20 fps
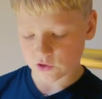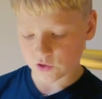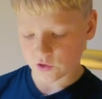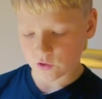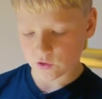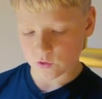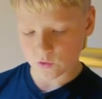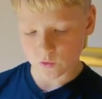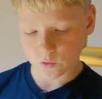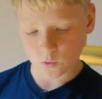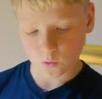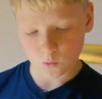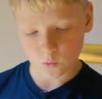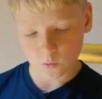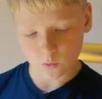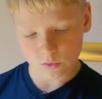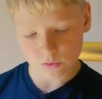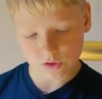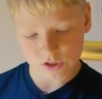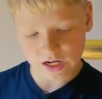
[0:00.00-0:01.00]

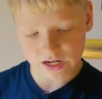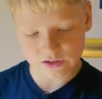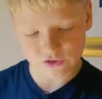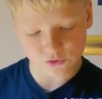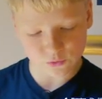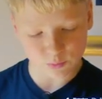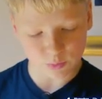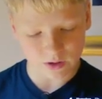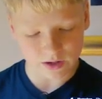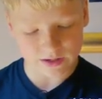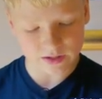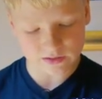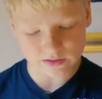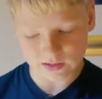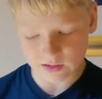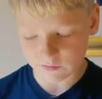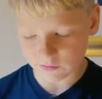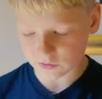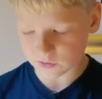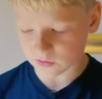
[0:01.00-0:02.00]
to change the brightness
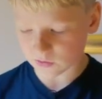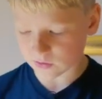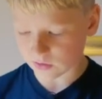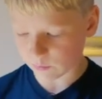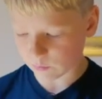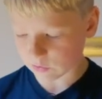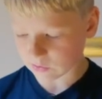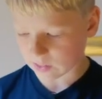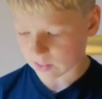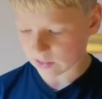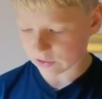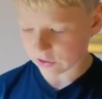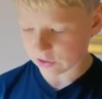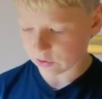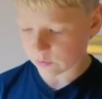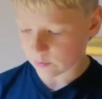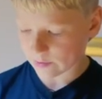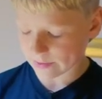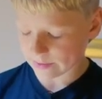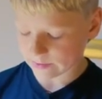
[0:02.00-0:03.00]
levels because it was
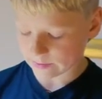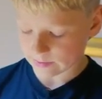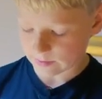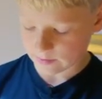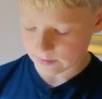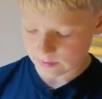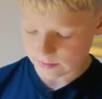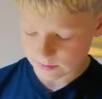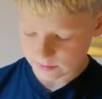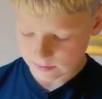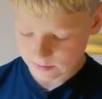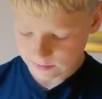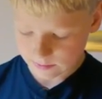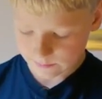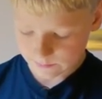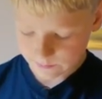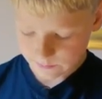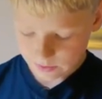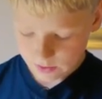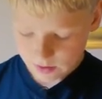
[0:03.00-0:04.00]
actually quite dark.
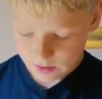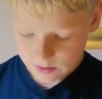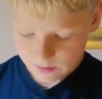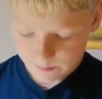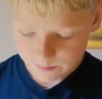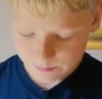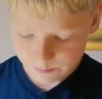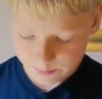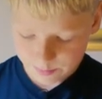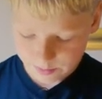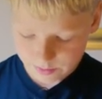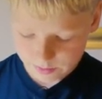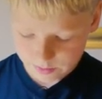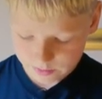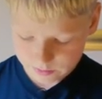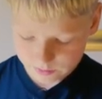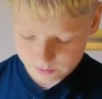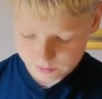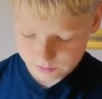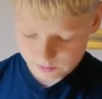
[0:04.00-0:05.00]

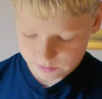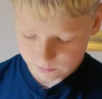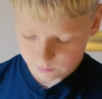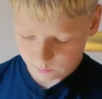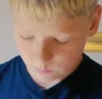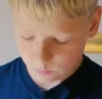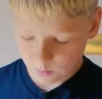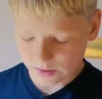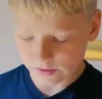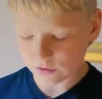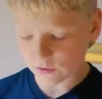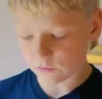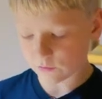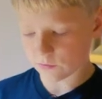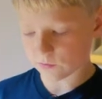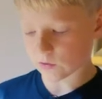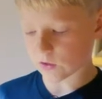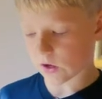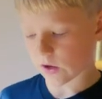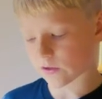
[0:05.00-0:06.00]
But when you've
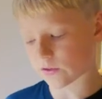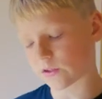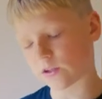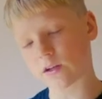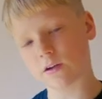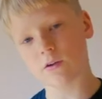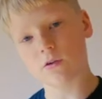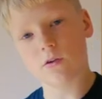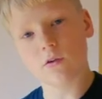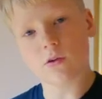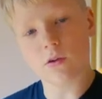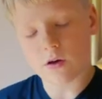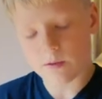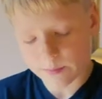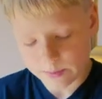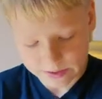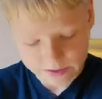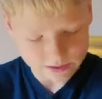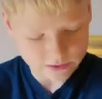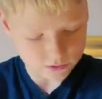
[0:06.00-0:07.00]
started it all
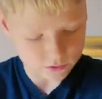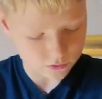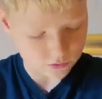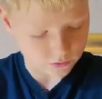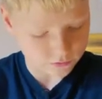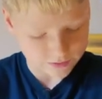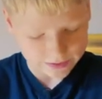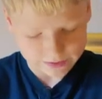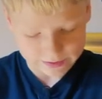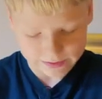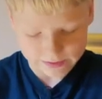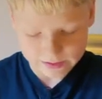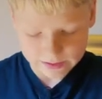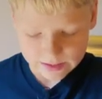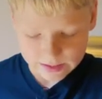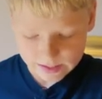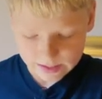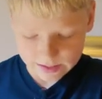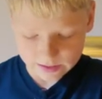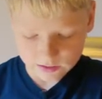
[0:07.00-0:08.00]
up and it's all ready,
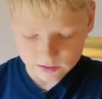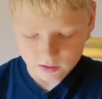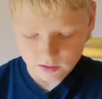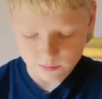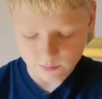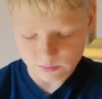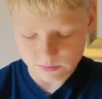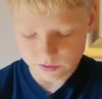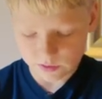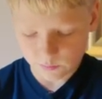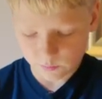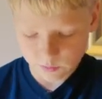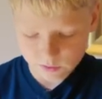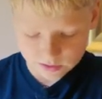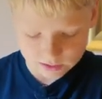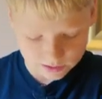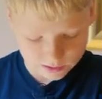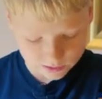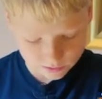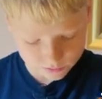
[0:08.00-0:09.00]
it comes up
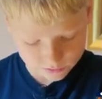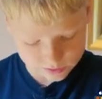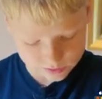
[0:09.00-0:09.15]
with a little